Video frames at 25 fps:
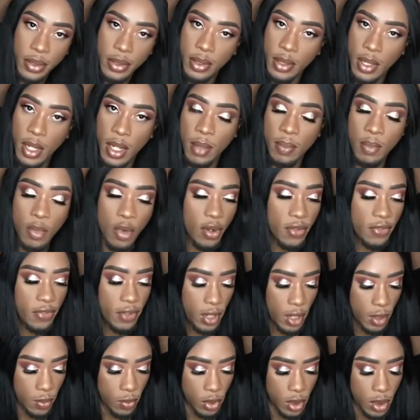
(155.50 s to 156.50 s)
like Morphe,
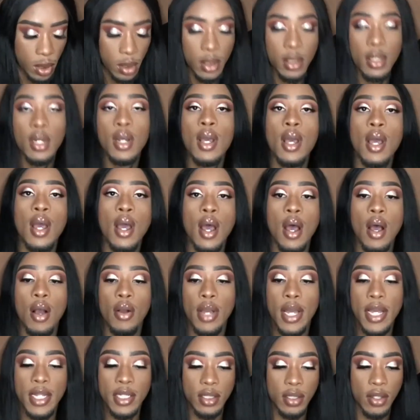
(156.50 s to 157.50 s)
come on.
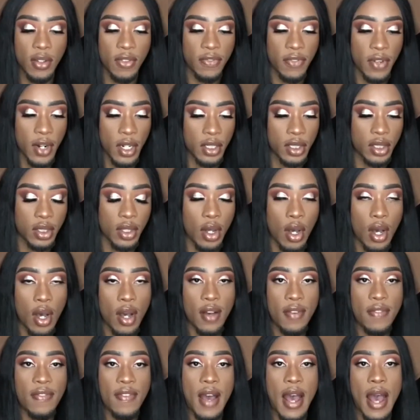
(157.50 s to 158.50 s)
Okay, so first
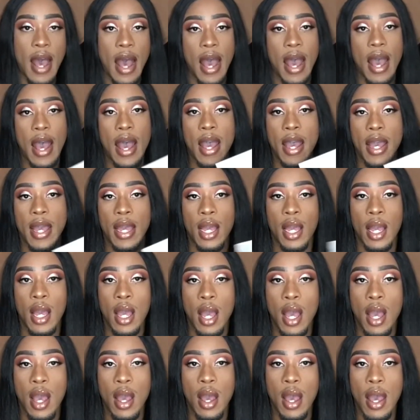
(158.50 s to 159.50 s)
off, I
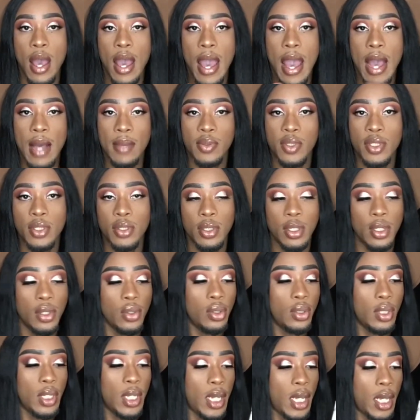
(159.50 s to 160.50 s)

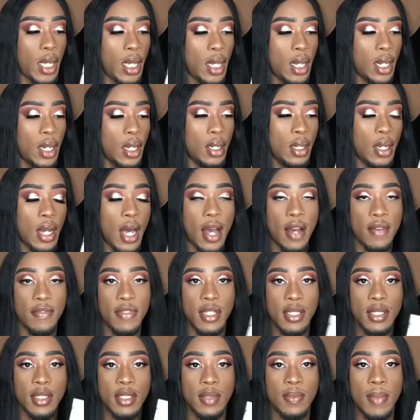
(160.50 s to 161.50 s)
absolutely love,
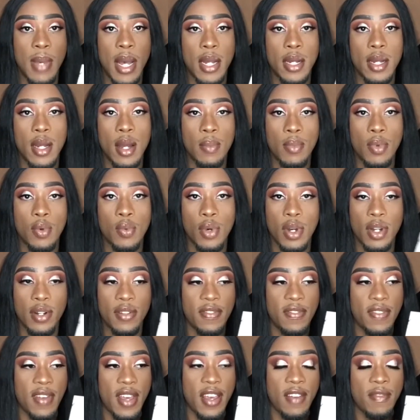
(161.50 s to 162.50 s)
this is my #1
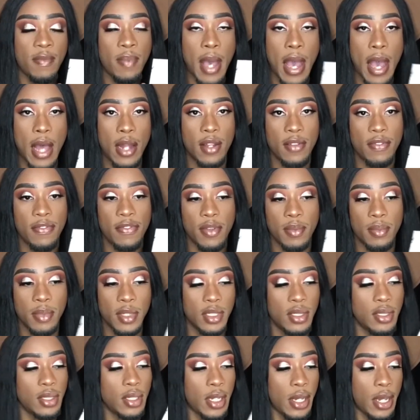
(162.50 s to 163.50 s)
fave palette from
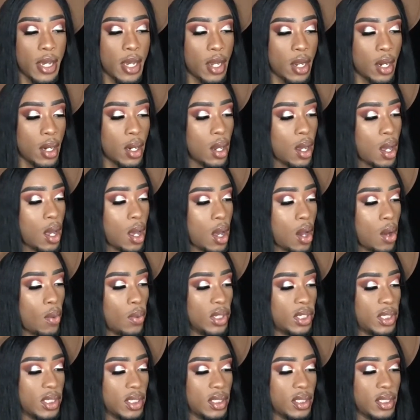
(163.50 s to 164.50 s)
this year,
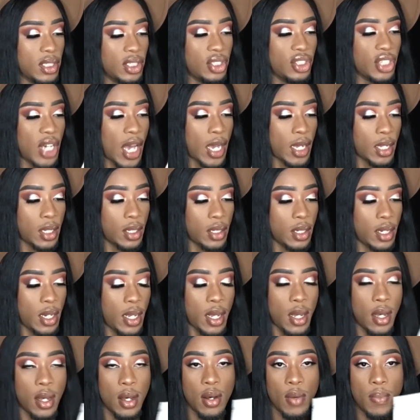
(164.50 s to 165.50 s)
which is the Jaclyn
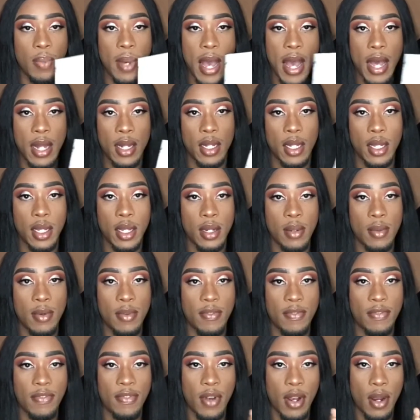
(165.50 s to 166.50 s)
Hill palette
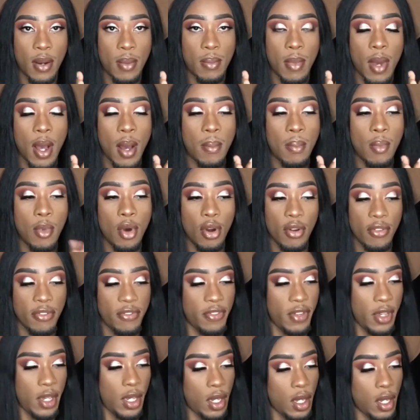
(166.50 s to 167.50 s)
from
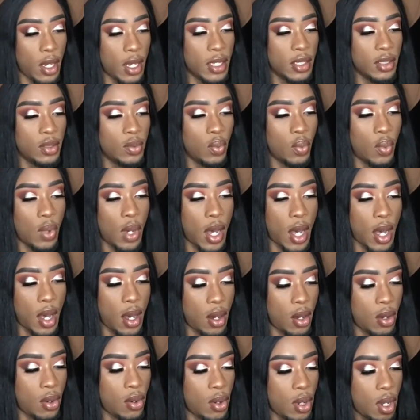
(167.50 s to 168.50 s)
Morphe as
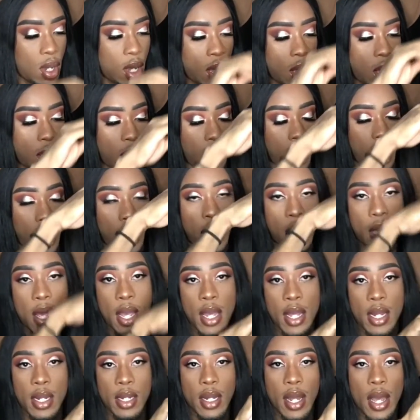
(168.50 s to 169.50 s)
well.
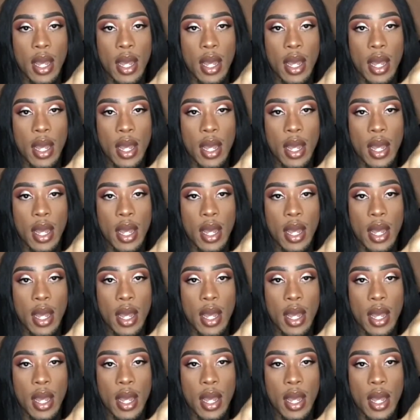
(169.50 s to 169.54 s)
And